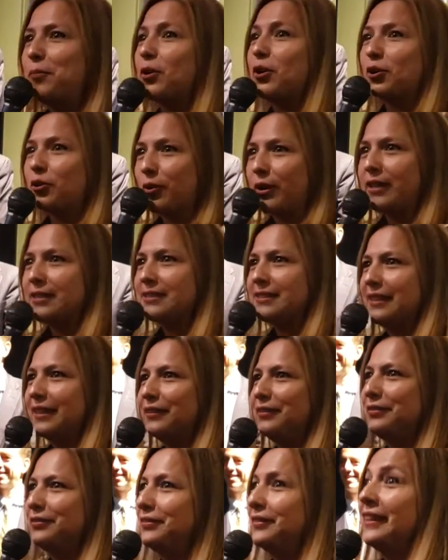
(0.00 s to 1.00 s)

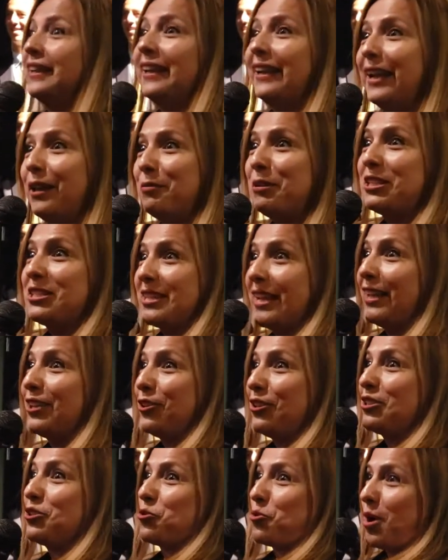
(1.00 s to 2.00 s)
progressive, let me tell
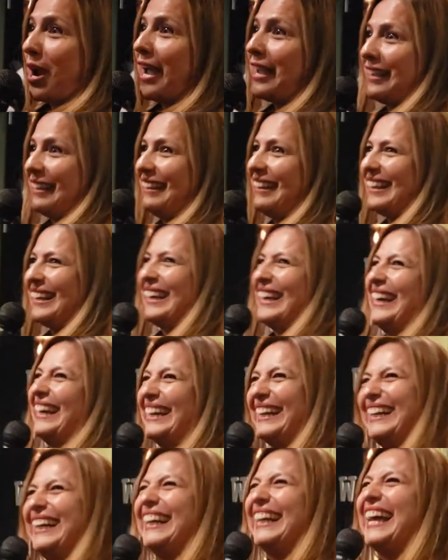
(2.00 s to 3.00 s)
you, he's right
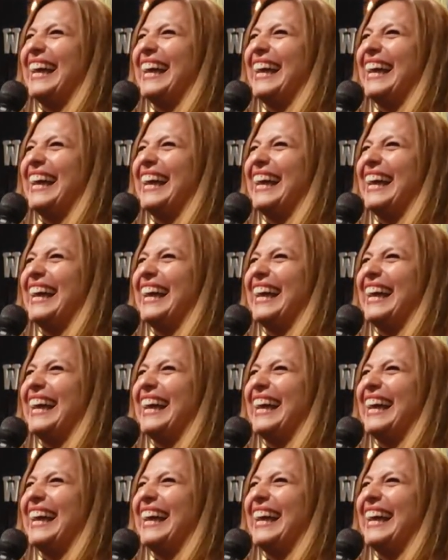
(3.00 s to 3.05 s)
here